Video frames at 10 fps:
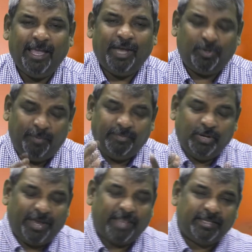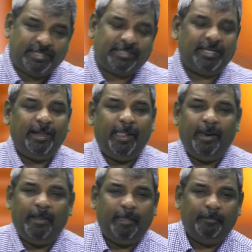You know, when we look at this
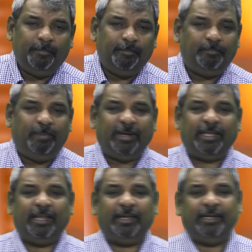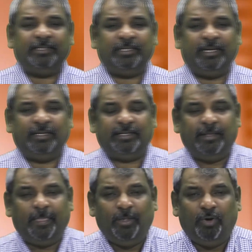particular incident
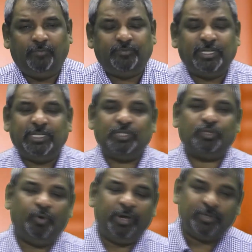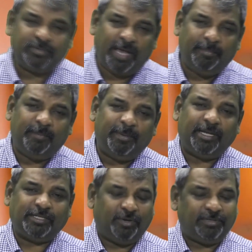of Jesus going to Simon
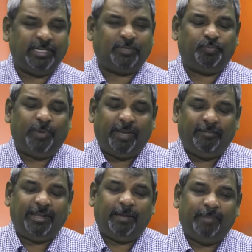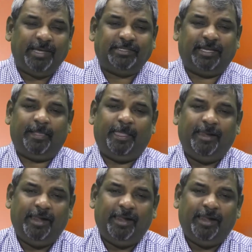Peter's house, it's very, very amazing.